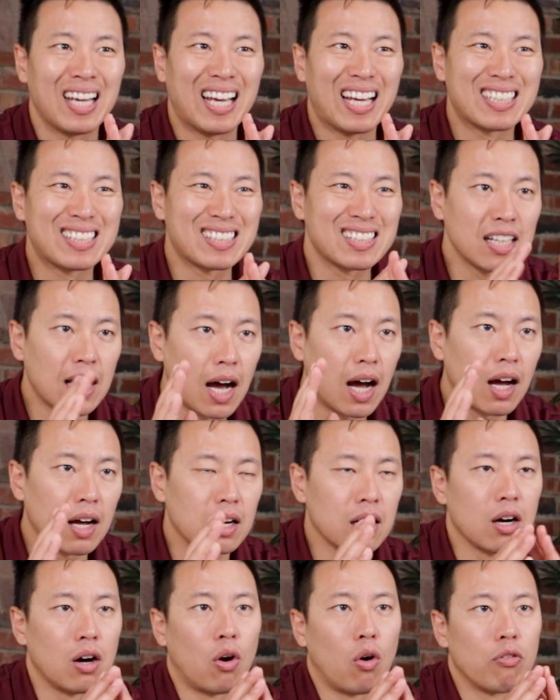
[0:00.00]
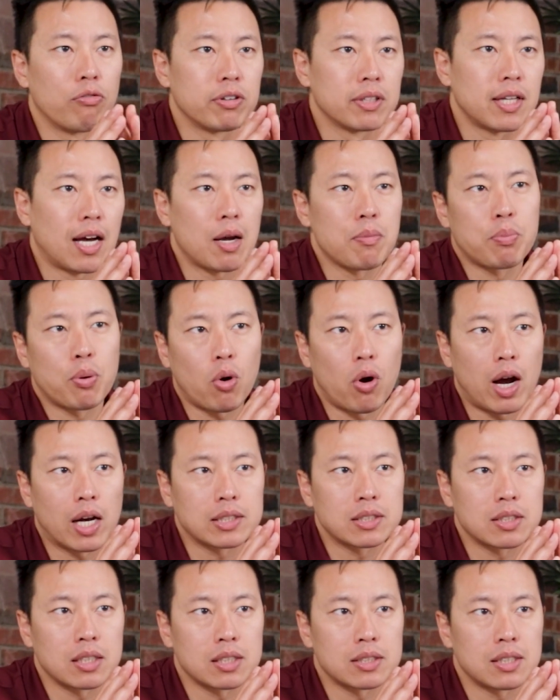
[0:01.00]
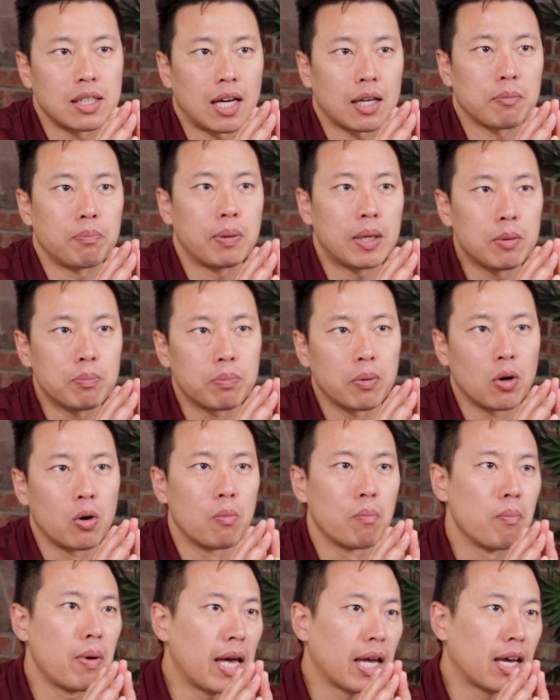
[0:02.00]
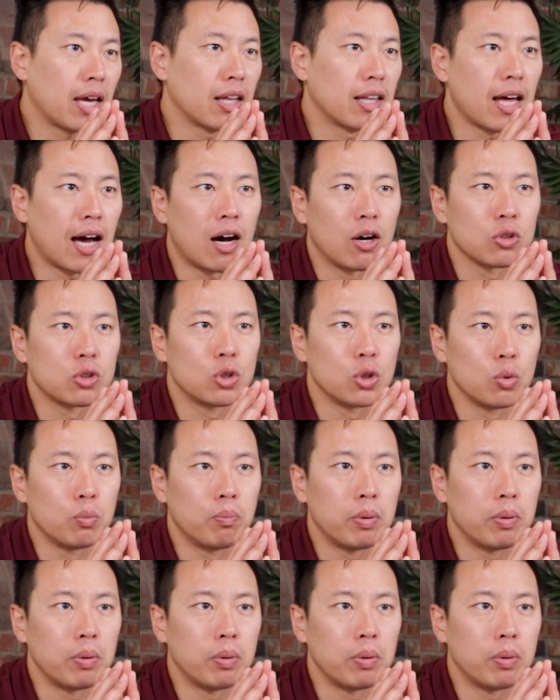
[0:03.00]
It's not an overnight process like people make it out to